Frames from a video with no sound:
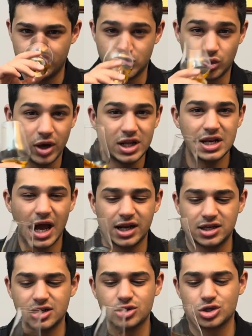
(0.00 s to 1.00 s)

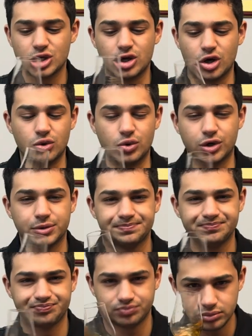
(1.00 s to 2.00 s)
29 years in oak.
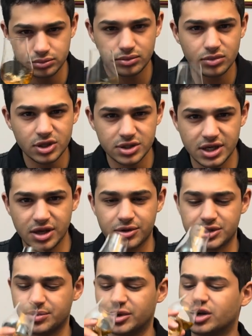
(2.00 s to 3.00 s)
Let's take another
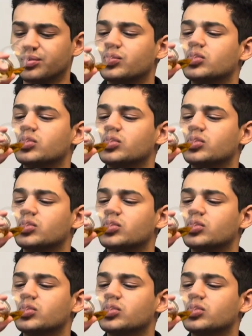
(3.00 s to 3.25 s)
sip here.